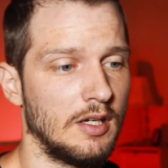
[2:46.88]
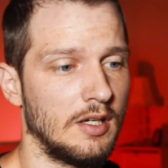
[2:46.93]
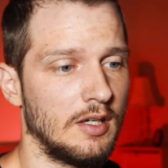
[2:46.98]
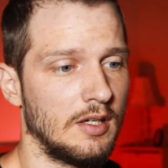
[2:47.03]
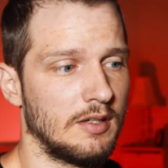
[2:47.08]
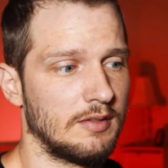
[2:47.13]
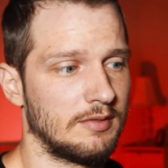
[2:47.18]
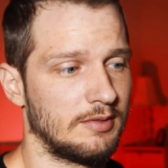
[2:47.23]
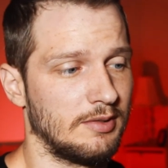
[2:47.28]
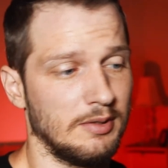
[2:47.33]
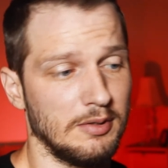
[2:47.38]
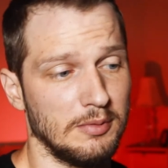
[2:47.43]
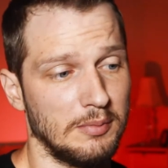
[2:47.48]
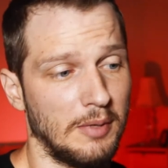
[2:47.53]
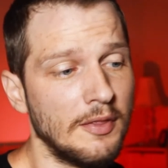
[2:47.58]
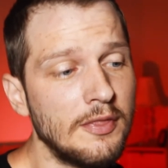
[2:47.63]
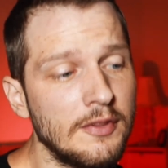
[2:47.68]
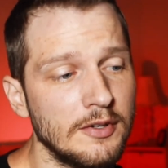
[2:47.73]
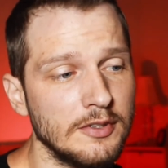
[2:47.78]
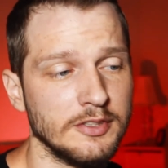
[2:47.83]
for a
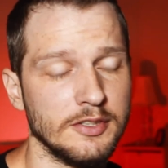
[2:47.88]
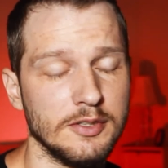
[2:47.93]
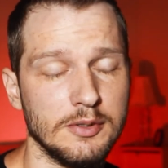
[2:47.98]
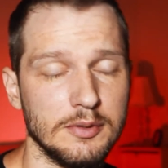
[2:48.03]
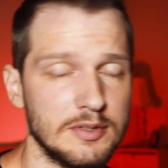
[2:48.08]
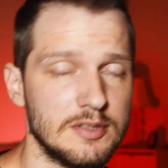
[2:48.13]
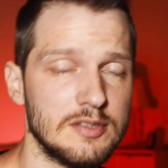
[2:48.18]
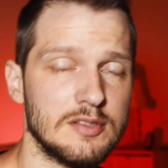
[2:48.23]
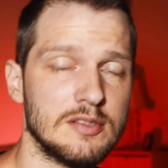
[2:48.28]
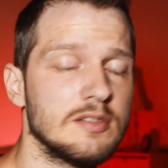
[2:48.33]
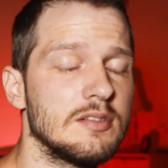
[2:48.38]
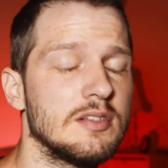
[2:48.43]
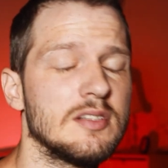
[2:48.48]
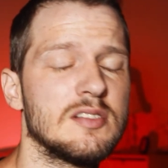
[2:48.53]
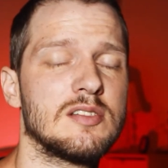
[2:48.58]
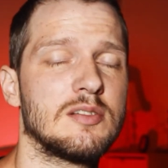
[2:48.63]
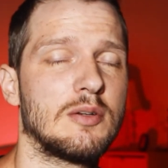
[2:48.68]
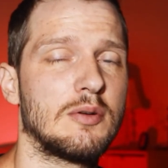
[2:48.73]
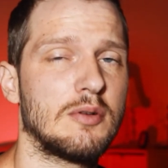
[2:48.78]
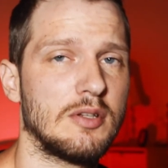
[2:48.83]
month or two is
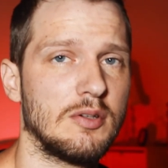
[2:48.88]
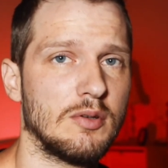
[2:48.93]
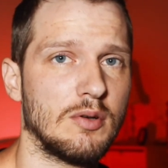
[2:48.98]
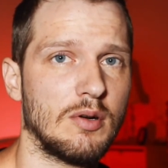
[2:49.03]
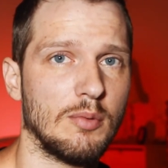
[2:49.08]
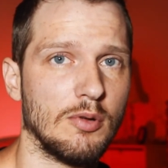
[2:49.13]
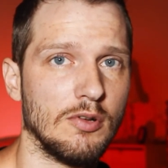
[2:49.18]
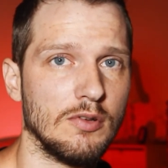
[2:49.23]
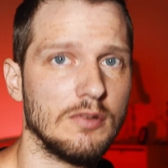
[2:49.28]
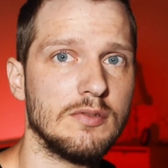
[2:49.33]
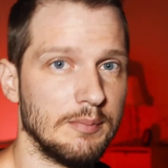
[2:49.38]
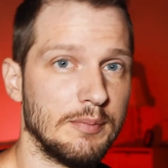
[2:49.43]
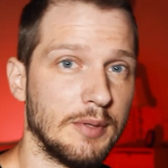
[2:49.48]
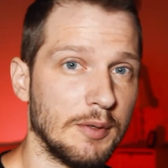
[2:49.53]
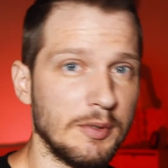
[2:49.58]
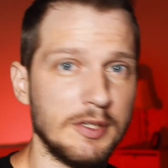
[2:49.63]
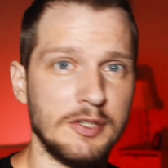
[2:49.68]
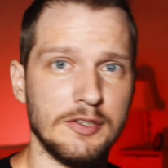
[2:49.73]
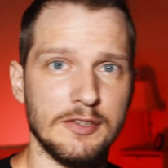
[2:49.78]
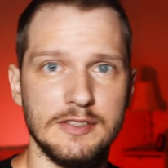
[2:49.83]
totally normal. But
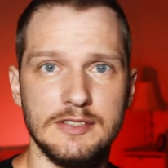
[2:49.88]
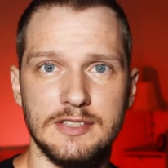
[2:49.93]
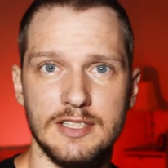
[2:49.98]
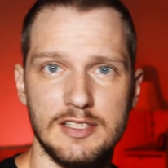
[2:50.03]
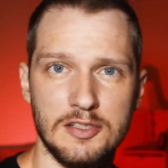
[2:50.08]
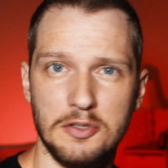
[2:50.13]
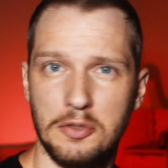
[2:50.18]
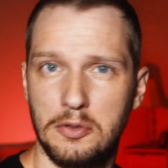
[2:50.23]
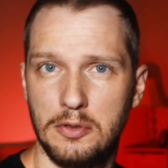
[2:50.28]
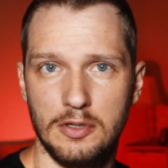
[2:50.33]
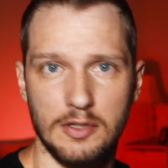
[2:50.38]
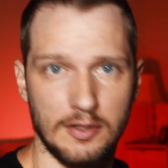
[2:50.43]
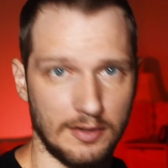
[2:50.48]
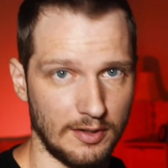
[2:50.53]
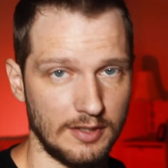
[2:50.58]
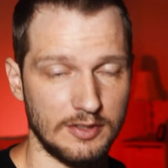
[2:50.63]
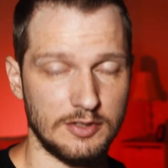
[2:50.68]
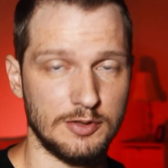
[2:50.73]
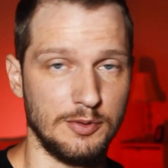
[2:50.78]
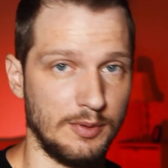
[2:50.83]
when you're in Discord or
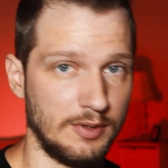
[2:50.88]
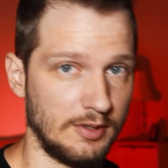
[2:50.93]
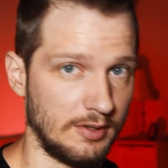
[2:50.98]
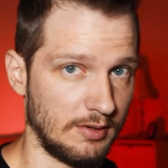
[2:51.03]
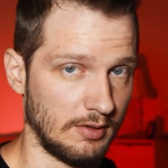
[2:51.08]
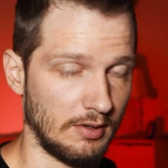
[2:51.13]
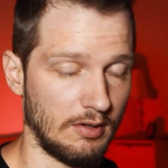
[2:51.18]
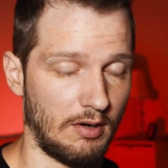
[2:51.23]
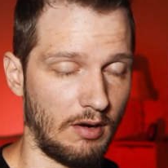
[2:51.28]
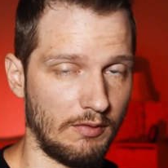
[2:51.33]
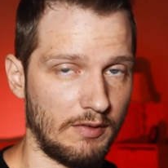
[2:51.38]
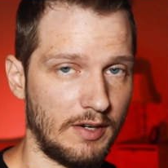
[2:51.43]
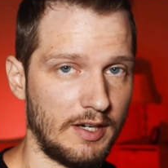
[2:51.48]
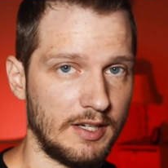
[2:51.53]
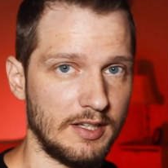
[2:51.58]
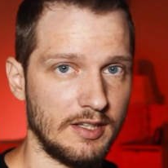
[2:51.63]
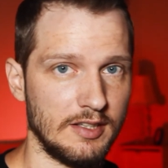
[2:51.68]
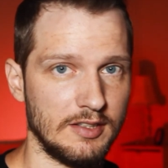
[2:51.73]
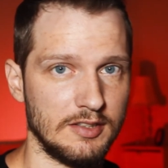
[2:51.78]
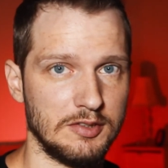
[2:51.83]
on Twitter or on
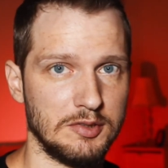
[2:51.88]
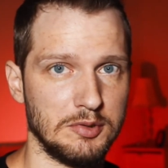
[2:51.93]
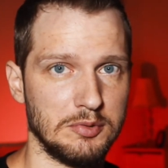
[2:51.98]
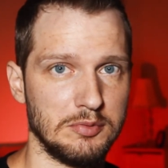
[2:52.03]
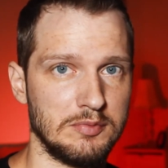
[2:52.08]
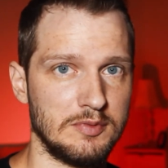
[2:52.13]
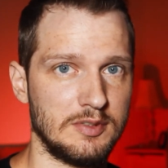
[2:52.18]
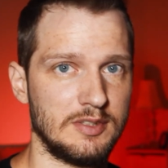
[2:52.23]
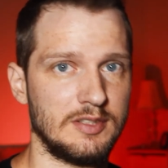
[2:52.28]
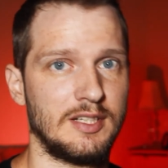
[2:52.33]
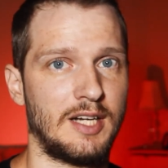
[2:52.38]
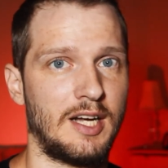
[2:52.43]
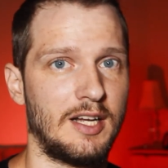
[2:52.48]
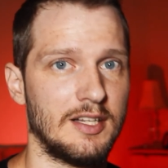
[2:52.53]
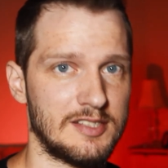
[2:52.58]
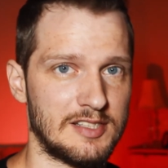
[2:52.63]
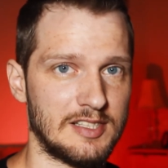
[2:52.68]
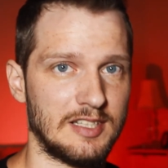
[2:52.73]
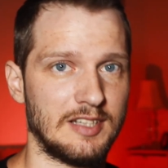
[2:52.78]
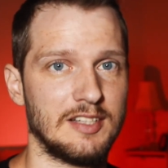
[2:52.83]
Reddit and you
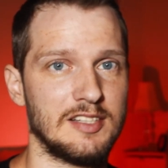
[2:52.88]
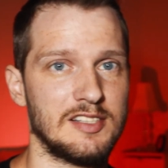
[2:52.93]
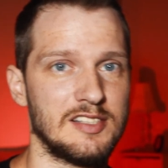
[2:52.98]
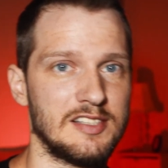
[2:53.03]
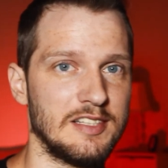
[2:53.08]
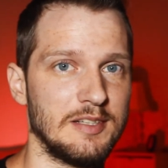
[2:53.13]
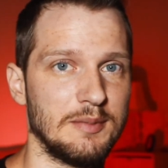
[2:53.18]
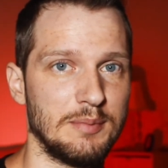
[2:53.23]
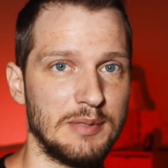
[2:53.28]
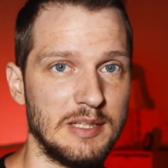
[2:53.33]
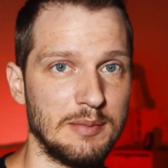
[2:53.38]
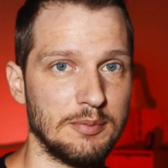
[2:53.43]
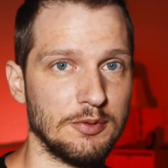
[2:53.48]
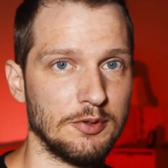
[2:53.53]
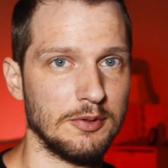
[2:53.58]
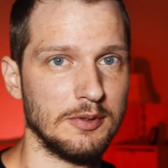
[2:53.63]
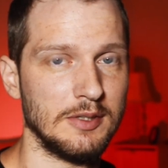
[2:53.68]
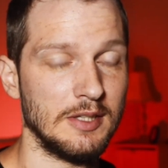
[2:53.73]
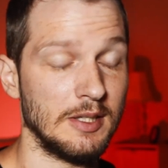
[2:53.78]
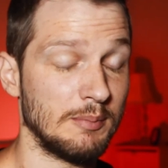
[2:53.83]
constantly see
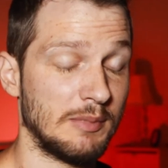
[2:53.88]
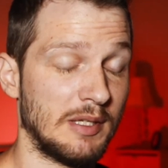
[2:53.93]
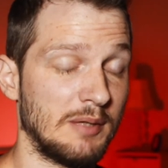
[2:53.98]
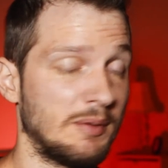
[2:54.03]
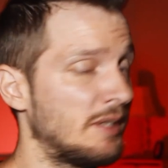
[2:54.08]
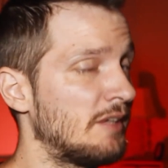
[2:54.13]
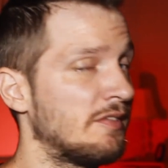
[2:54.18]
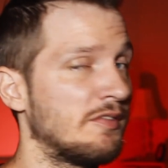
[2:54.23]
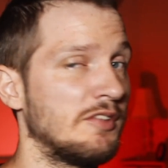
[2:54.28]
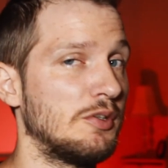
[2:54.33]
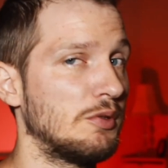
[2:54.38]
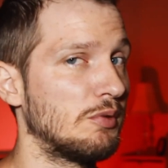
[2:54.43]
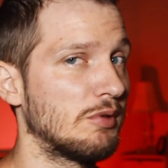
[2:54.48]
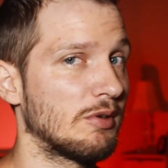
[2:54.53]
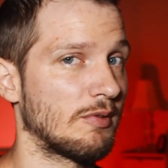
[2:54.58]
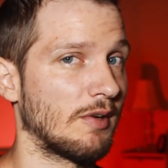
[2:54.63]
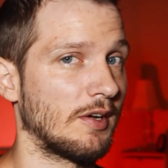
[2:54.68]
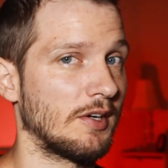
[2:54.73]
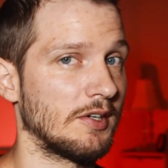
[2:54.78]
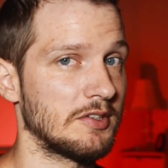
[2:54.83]
people, maybe even newer
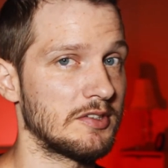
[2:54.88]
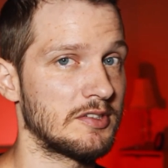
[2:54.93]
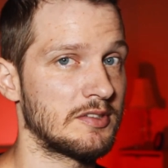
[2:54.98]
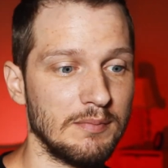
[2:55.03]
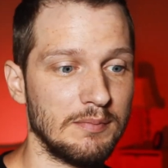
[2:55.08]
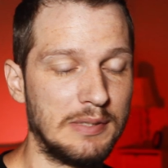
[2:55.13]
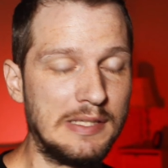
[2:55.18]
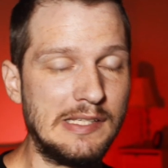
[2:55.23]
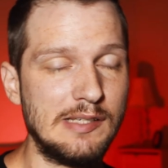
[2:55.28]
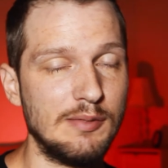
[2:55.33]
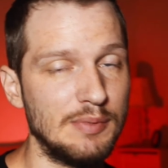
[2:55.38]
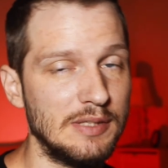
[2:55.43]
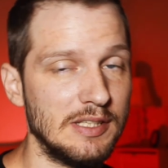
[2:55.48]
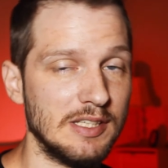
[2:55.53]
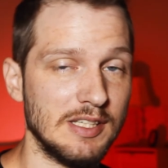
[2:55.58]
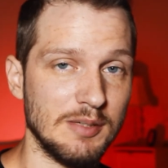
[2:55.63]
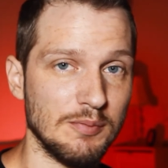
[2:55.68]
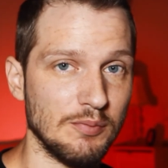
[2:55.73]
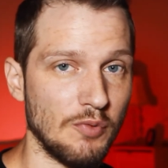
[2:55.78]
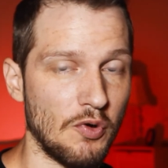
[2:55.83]
runners,
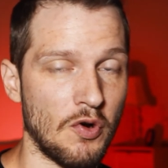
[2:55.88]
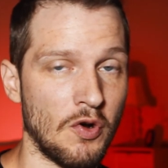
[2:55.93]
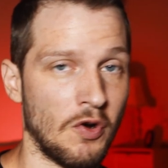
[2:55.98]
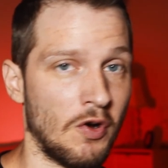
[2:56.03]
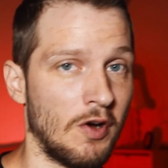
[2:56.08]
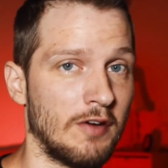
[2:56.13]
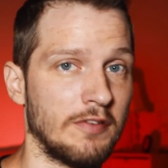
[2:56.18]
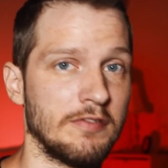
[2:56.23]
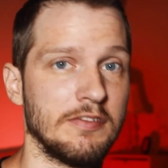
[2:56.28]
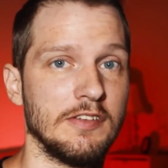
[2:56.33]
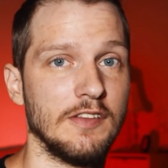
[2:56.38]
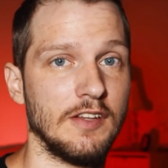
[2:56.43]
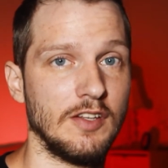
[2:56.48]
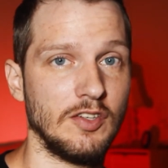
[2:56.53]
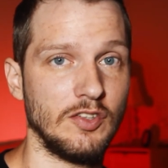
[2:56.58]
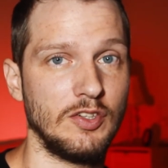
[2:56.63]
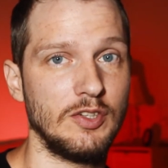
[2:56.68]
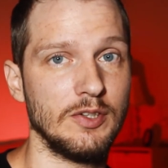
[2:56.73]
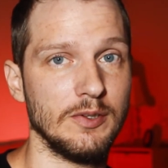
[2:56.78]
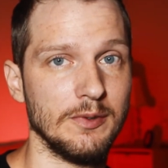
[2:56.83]
PBing more often than
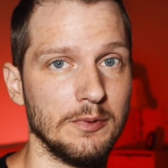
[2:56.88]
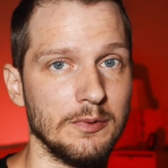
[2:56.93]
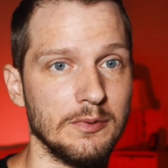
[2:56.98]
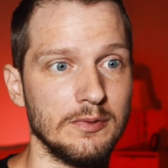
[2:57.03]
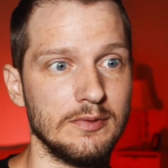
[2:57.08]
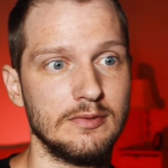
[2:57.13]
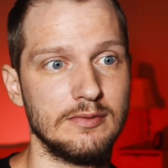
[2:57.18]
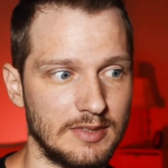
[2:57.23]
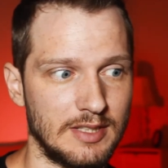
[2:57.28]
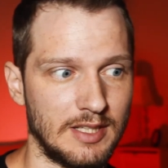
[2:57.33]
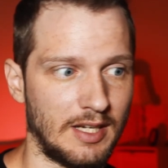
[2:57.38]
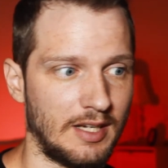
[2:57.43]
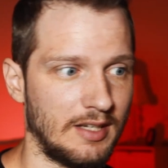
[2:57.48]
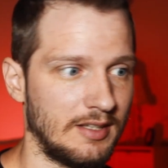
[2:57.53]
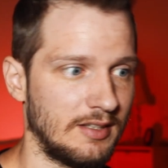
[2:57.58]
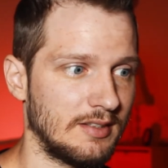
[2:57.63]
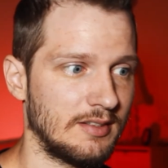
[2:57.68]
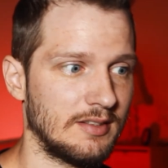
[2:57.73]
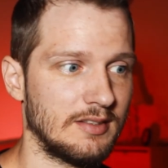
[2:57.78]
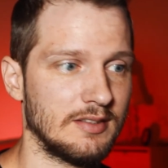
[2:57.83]
you, kind
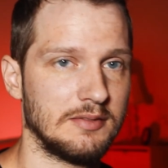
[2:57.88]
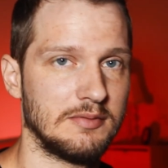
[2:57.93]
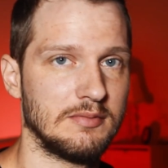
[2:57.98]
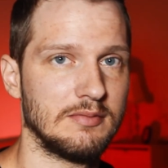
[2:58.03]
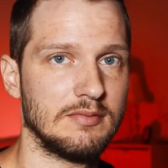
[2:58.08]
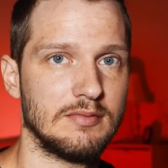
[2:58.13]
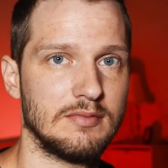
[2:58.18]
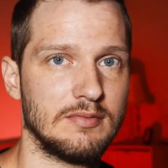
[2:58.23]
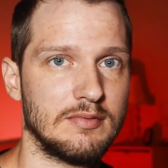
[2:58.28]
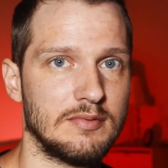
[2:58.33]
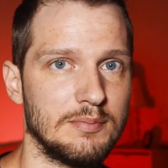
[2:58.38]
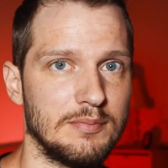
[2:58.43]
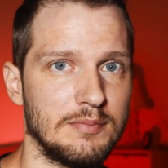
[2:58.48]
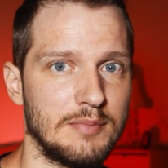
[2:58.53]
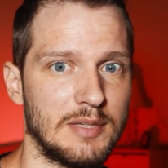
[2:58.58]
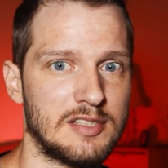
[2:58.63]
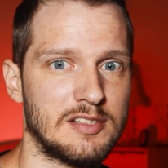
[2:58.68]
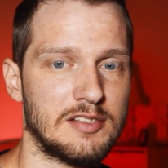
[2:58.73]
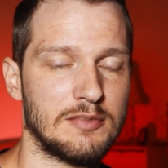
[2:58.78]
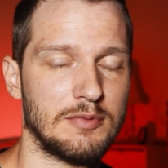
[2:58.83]
of
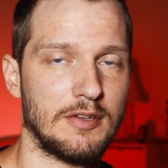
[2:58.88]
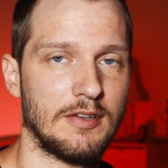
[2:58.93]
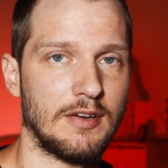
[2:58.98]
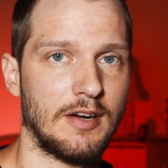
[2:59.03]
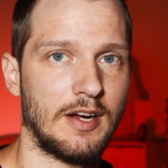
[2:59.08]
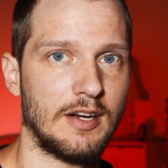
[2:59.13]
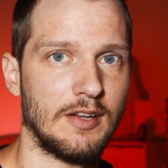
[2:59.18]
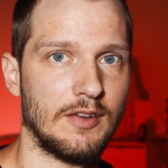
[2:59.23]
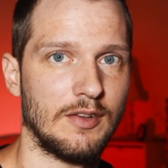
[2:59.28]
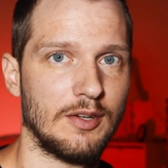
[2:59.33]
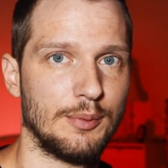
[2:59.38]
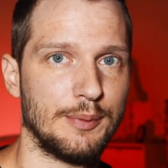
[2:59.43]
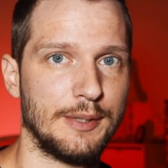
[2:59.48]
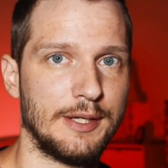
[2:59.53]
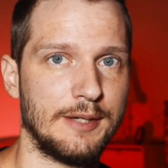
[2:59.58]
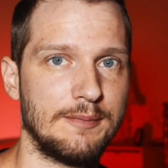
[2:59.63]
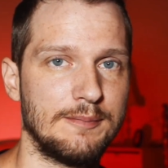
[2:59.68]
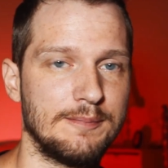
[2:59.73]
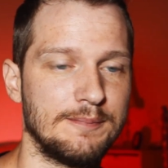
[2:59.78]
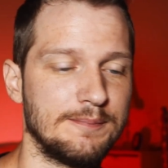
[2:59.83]
messes with your head a little bit.
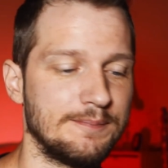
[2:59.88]
Which